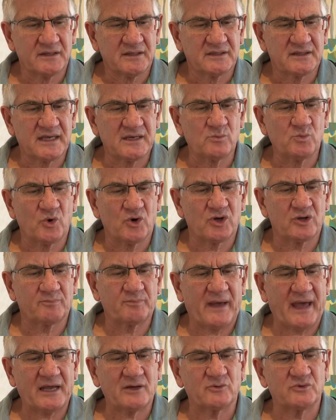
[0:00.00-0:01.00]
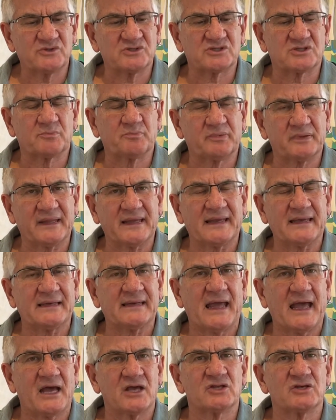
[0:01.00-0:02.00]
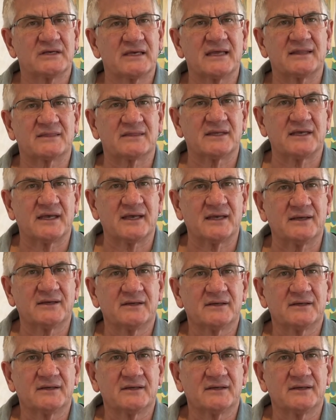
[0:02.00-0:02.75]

Then work backwards to plan how you get there.